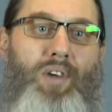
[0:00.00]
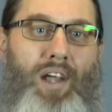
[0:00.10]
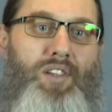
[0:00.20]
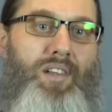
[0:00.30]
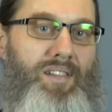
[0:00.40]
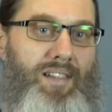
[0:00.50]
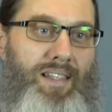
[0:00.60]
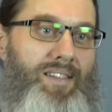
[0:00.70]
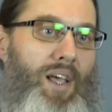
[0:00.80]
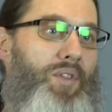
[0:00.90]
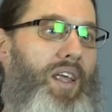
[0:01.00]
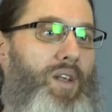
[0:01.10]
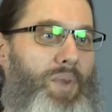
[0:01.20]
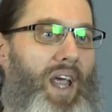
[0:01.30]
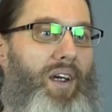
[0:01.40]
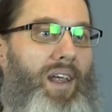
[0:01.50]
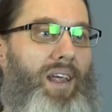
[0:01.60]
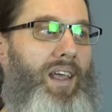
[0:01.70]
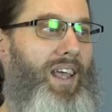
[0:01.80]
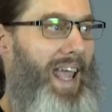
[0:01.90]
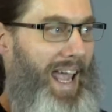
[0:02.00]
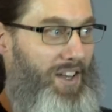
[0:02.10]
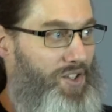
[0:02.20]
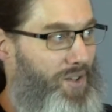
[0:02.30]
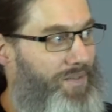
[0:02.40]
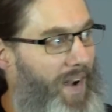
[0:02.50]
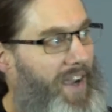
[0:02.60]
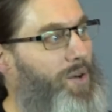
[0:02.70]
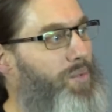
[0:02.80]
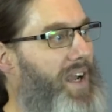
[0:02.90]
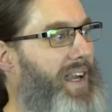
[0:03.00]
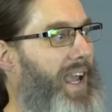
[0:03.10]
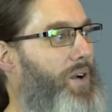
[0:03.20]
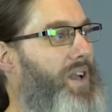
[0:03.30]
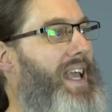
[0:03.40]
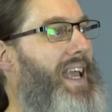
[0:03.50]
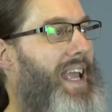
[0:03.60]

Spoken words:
direction is at the south end of Barrie, and should a fire break out,